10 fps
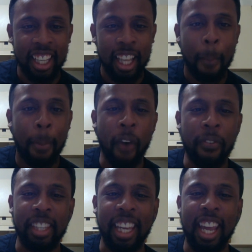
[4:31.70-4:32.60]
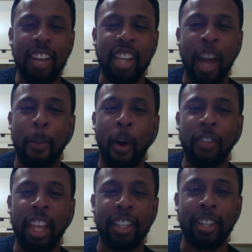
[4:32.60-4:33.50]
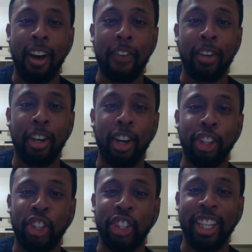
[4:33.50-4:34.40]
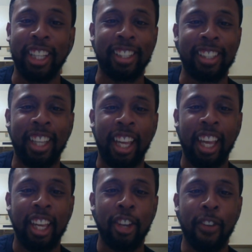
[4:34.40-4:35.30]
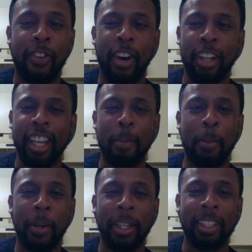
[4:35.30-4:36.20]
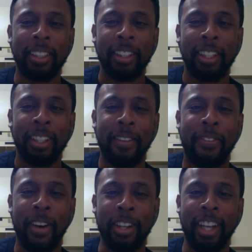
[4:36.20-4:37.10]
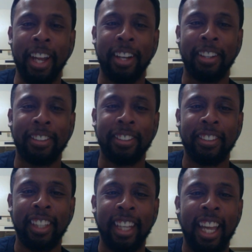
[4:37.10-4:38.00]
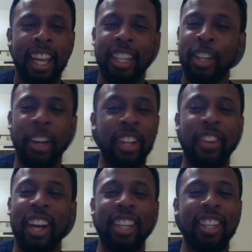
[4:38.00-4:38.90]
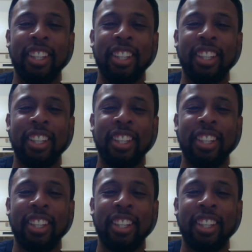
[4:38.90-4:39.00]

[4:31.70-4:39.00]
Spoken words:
Both, damn, shot both legs off! Oh, shit! You fucked now, boy. You fucked now. Don't even try-